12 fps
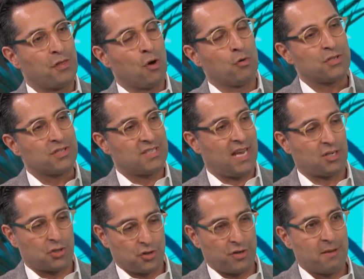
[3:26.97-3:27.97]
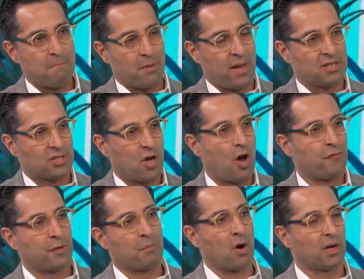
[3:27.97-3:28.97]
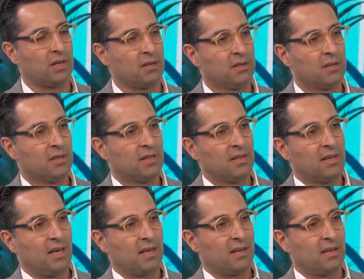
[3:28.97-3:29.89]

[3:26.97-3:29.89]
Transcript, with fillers: those textured implants off the market. Got it.